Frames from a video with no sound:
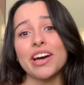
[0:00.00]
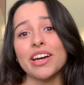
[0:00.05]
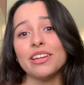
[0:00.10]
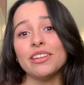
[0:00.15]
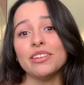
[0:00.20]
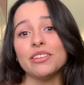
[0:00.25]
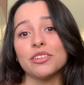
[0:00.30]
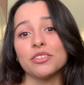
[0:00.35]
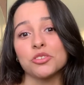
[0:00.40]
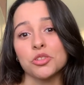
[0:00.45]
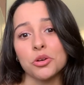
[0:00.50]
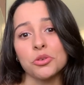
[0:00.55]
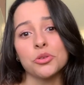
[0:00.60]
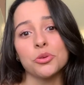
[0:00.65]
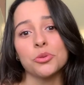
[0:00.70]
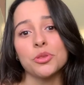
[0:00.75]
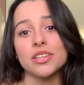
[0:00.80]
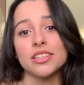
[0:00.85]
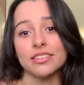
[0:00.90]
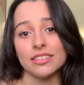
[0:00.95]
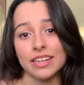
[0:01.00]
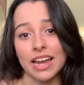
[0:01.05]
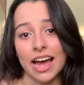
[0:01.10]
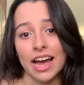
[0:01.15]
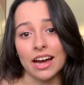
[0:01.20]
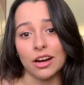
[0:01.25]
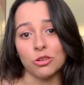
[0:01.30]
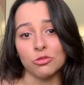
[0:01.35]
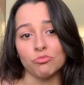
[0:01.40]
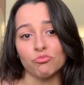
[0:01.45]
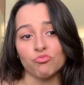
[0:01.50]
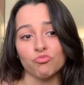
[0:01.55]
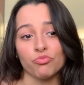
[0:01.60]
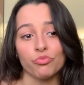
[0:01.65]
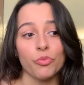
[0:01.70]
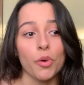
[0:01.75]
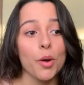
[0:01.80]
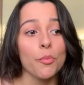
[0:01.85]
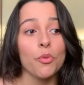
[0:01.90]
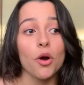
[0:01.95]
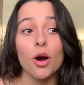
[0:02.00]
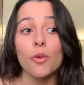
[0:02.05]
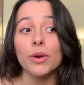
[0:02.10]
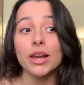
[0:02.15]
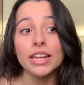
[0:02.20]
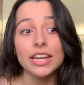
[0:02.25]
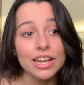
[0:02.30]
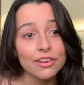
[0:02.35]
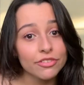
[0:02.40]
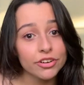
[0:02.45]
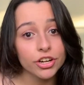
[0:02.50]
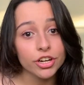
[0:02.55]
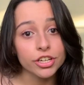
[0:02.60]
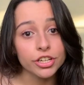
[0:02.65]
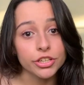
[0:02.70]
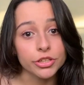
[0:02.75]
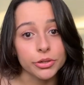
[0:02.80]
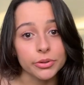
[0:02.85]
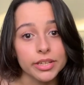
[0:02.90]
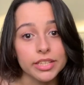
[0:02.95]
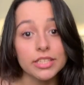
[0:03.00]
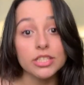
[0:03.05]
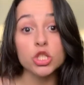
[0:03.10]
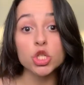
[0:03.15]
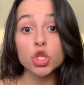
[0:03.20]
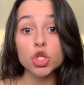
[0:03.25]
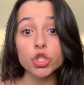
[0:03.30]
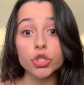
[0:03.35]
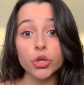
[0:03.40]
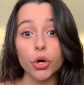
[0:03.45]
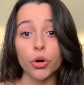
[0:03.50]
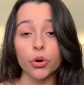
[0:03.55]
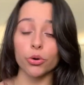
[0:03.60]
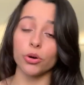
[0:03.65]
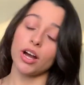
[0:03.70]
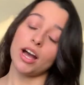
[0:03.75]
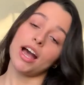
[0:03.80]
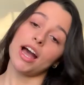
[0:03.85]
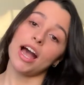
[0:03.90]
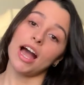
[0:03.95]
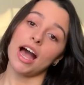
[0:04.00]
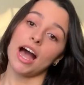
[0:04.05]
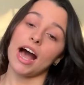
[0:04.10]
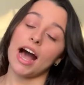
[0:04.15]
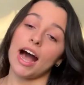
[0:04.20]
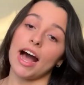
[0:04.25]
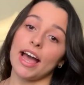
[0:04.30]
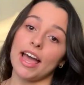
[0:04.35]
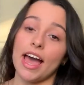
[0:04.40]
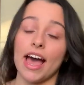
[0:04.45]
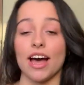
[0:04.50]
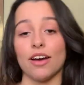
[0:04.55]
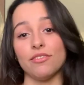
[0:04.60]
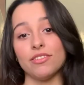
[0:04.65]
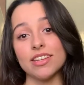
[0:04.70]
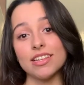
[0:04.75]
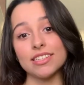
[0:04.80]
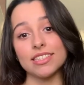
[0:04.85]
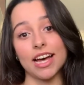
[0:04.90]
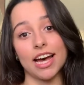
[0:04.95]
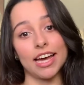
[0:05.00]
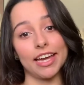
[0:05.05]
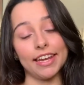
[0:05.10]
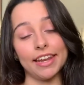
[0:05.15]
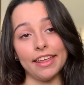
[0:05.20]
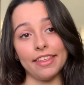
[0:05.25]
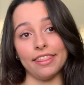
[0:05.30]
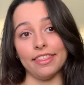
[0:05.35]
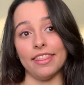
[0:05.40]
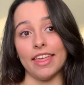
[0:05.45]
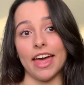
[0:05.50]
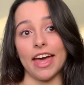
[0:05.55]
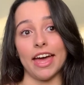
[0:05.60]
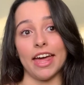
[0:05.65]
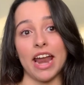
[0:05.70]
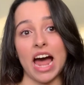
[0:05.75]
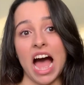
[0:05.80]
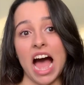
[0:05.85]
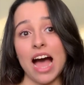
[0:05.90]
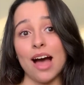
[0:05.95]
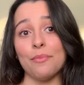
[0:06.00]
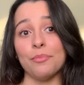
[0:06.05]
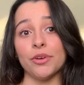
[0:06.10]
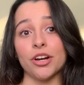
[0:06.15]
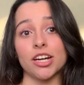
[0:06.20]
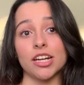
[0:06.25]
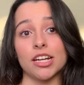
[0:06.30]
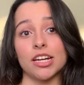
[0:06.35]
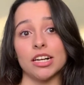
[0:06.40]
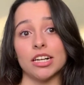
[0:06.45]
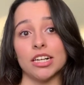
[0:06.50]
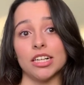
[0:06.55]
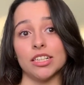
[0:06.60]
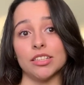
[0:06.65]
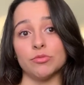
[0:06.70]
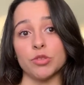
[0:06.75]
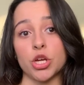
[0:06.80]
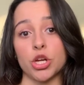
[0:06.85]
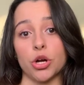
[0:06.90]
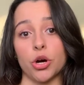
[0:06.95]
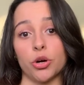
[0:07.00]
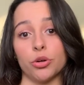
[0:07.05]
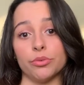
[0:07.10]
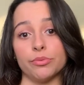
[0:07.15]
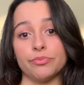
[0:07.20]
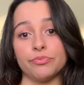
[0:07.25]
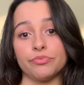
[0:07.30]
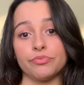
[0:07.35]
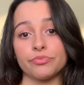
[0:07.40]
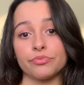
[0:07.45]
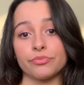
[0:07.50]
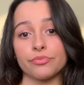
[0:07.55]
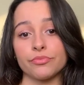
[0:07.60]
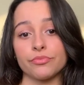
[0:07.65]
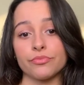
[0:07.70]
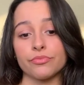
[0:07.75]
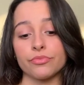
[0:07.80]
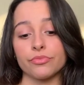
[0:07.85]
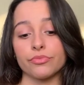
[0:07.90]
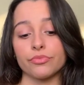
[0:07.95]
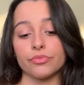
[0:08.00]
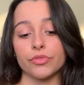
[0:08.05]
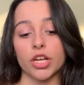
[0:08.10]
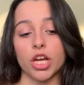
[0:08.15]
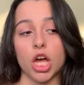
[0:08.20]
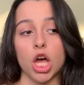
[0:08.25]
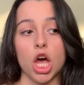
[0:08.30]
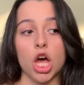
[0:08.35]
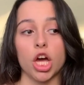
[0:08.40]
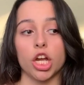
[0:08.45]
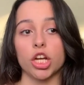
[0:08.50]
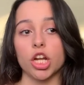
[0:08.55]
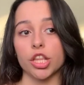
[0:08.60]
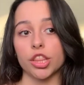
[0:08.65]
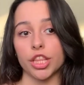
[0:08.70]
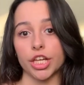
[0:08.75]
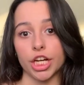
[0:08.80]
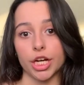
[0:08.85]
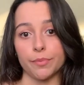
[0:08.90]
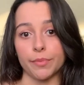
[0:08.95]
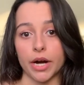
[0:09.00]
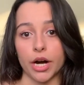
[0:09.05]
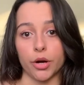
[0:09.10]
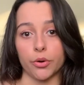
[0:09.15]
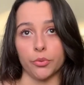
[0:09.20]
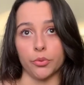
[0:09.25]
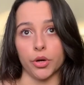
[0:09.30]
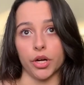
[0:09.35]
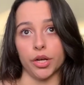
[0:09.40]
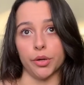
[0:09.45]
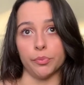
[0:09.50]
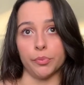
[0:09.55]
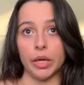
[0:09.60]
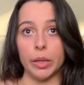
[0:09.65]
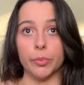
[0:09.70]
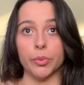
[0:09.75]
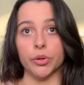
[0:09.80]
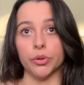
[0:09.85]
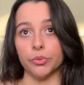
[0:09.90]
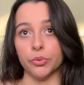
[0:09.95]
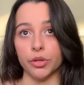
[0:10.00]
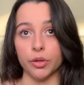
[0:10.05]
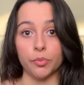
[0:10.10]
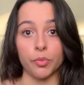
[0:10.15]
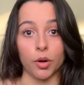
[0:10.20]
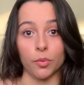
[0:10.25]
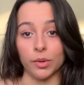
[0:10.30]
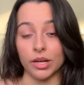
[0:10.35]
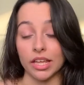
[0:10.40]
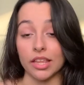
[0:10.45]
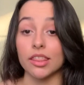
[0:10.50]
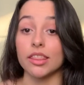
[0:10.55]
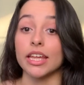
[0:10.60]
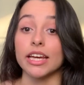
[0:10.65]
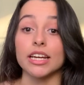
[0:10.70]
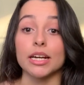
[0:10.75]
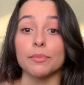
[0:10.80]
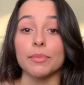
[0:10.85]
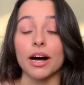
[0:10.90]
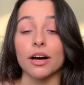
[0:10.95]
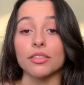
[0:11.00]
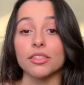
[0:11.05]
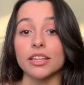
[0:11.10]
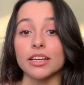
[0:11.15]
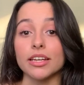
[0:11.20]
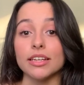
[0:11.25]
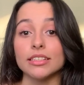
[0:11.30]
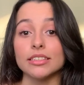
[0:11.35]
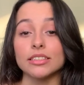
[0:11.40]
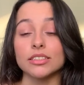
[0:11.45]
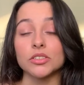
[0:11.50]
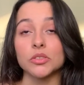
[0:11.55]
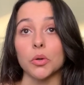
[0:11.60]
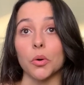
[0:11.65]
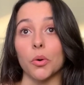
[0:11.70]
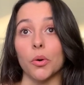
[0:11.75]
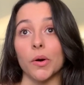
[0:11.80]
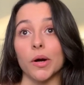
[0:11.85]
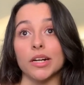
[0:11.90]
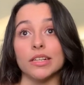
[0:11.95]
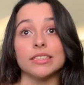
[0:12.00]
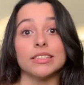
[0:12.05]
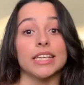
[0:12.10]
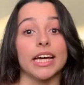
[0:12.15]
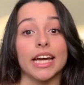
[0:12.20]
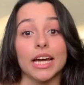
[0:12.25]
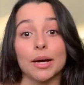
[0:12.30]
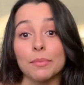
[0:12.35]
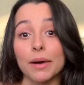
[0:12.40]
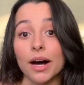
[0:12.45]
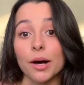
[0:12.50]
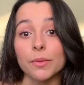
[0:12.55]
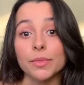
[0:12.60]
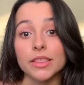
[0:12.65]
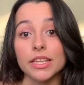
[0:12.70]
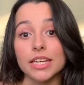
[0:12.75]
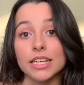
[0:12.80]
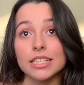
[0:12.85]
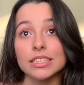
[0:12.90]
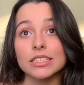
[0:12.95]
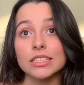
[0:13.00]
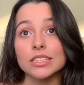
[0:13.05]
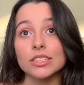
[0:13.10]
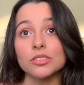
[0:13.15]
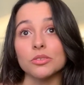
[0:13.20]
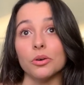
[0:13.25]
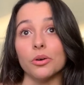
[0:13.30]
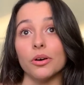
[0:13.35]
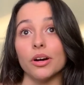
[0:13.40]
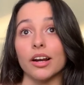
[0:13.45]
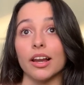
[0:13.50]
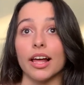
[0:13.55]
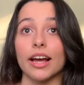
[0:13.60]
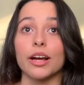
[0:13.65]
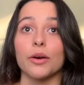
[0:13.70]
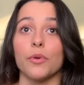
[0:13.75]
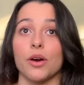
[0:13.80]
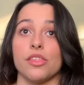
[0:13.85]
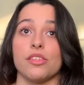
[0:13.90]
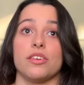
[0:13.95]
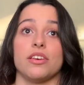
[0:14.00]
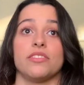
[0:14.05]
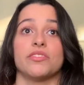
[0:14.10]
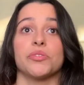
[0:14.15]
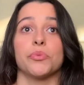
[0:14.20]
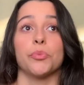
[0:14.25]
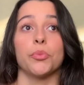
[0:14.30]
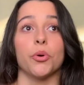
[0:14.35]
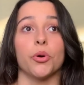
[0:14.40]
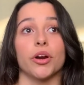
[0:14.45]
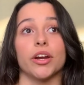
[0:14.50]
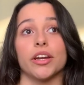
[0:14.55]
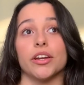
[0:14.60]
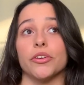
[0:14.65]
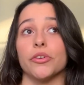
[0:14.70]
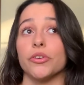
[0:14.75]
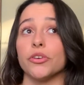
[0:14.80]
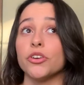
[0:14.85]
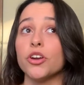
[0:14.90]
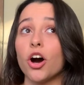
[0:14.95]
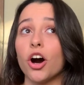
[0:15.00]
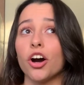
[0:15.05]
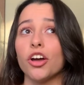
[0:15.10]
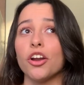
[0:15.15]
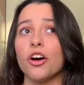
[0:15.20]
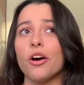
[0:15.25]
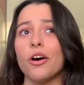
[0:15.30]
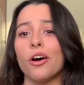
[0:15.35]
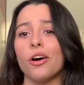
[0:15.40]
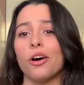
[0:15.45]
I don't do this now, I'm probably never gonna do it. So I have decided that I'm gonna, you know, not think about what people would probably think about this or say about this, or like whether they support it or not,